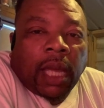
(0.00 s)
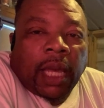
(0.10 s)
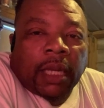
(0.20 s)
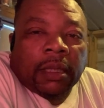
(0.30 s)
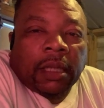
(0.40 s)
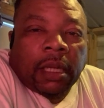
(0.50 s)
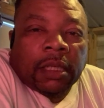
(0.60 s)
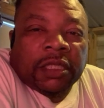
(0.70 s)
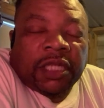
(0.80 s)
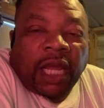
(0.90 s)
And
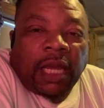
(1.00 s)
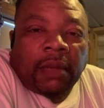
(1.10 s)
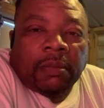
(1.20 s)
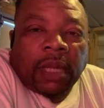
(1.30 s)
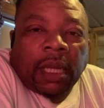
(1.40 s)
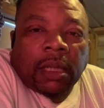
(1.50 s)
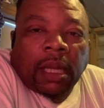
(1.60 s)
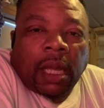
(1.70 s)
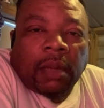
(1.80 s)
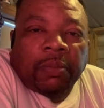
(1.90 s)
shame
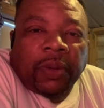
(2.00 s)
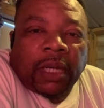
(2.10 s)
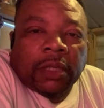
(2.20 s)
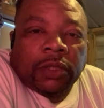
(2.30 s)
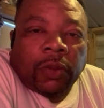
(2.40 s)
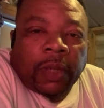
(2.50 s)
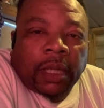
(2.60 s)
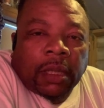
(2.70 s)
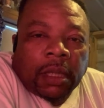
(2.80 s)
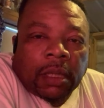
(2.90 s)
a breeder
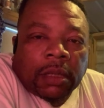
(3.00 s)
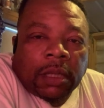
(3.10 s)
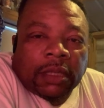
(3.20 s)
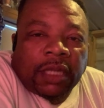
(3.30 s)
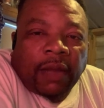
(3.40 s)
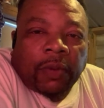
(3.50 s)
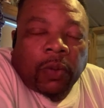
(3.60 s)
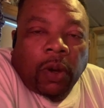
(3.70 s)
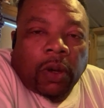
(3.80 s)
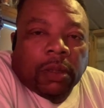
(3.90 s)
doing the
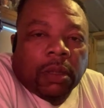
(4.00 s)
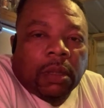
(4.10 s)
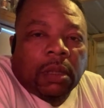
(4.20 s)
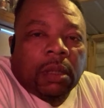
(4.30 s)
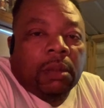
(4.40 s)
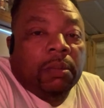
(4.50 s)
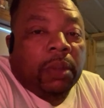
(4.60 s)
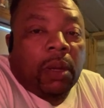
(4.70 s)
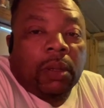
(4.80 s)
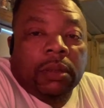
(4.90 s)
devil work.
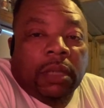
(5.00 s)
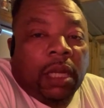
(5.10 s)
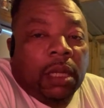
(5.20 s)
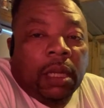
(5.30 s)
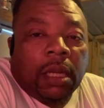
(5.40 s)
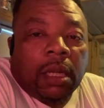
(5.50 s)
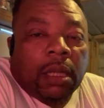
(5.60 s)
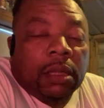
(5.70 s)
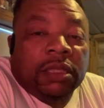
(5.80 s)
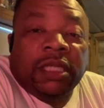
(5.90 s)
Bro,
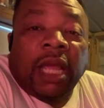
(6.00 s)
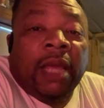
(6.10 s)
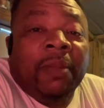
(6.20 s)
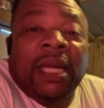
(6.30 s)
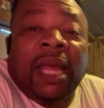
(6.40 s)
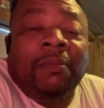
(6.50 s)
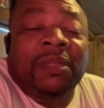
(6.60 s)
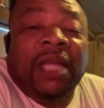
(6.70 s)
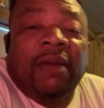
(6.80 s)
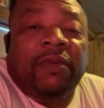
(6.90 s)
shaming
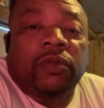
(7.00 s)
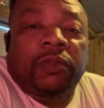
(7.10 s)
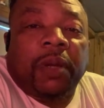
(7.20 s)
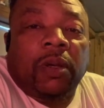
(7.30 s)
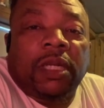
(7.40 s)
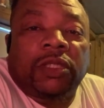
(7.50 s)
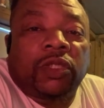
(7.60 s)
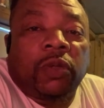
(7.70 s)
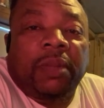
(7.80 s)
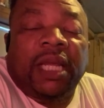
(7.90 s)
them devils, bro. There's
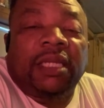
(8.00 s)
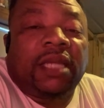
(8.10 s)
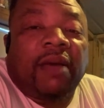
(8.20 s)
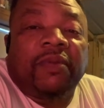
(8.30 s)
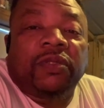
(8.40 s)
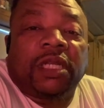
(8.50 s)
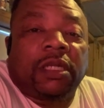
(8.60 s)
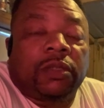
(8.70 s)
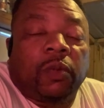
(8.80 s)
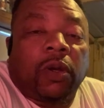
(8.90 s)
too many devils in
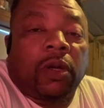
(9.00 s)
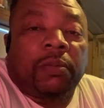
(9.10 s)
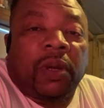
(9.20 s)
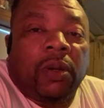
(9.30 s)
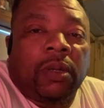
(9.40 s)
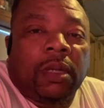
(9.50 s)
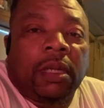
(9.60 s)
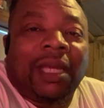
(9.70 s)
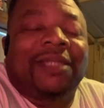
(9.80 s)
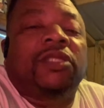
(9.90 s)
this world, bro.
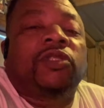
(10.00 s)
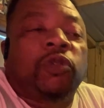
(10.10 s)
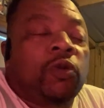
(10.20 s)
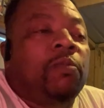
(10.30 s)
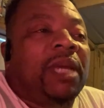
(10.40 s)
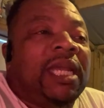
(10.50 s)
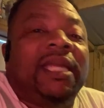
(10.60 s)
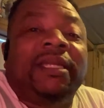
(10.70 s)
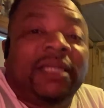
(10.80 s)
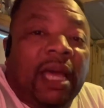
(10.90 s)
It's too
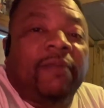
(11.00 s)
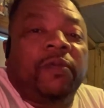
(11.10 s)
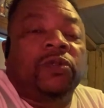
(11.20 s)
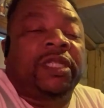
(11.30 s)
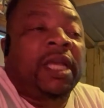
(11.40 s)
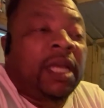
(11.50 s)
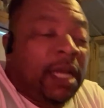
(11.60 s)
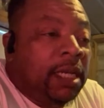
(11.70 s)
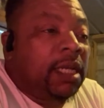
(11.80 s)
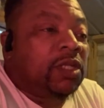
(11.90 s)
many devils
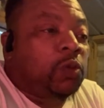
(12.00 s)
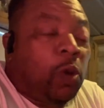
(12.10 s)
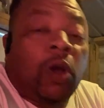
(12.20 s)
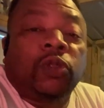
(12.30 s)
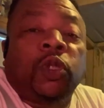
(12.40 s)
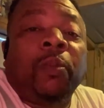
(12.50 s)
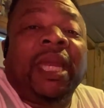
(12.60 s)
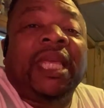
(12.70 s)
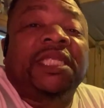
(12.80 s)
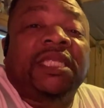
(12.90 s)
in this world. Too
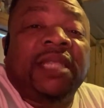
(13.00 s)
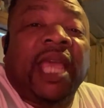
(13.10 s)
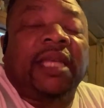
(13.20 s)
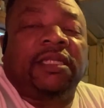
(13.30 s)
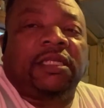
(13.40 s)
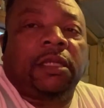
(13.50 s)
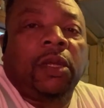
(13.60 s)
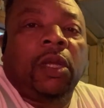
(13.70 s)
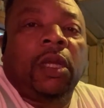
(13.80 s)
many snakes.